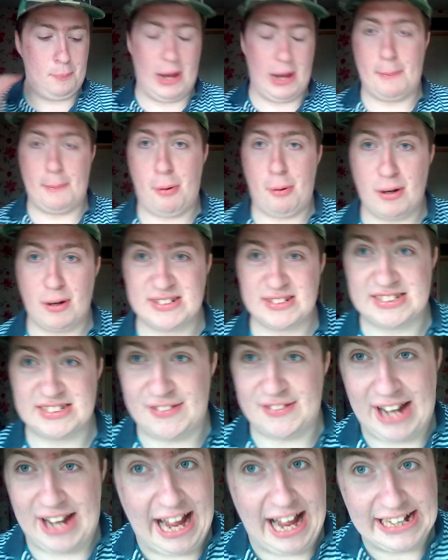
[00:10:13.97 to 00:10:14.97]
the
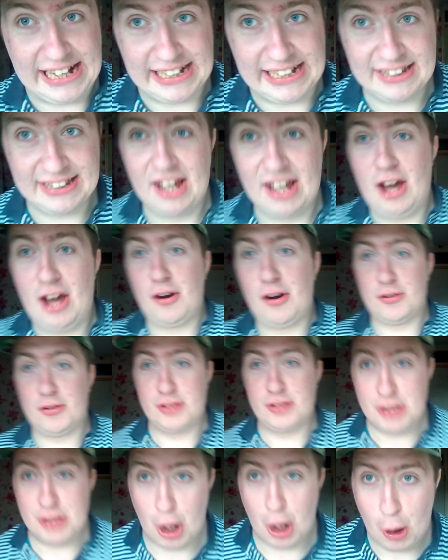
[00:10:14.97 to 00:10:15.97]
0.78, because you
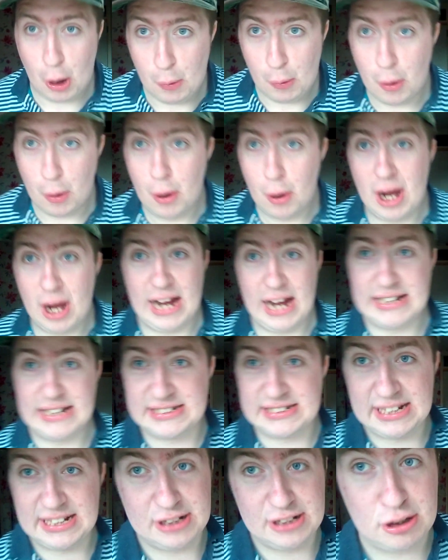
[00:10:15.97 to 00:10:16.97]
know it's
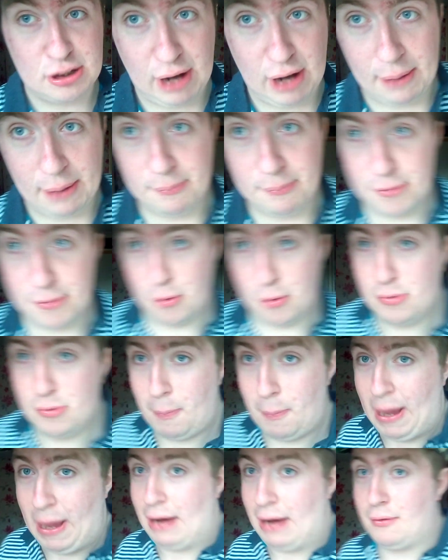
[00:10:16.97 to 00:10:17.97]
the grams or the
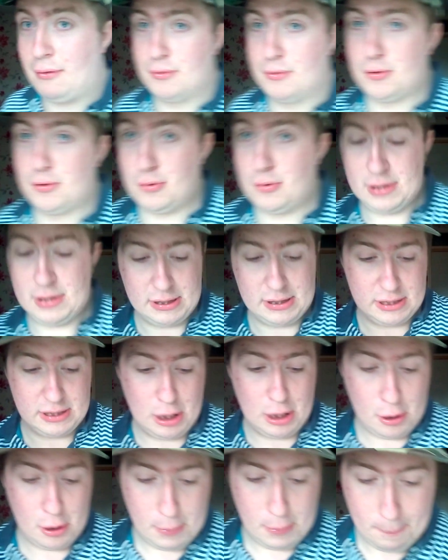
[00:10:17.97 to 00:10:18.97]
pound or the
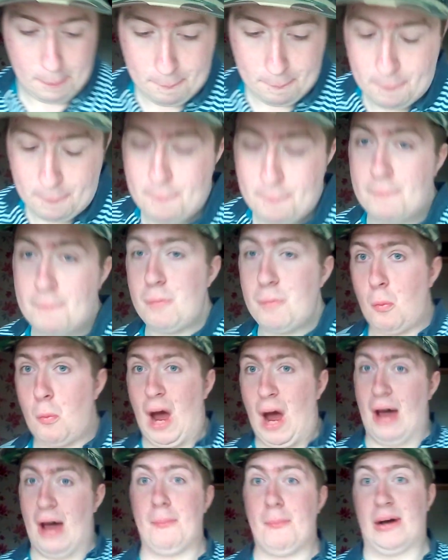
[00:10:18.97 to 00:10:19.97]
euro,
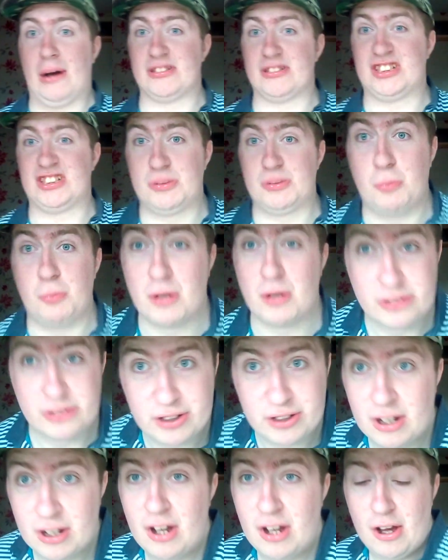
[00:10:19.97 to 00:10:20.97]
what much you want
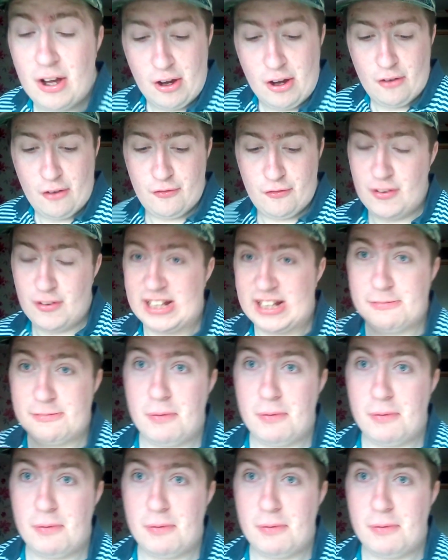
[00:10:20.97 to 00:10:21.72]
for this,